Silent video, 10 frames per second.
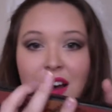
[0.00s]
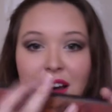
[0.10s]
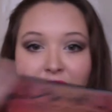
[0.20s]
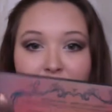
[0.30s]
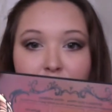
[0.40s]

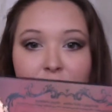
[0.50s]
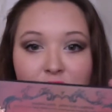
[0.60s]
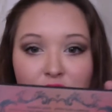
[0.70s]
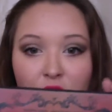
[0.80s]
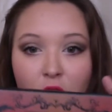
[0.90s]
It's
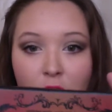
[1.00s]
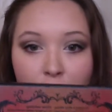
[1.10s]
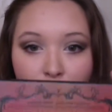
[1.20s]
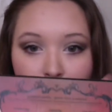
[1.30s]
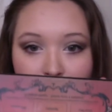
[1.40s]
just
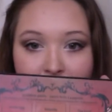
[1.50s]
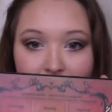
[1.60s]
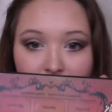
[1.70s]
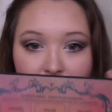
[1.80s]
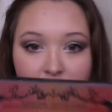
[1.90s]
cardboard
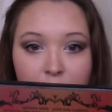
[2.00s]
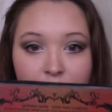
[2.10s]
packaging.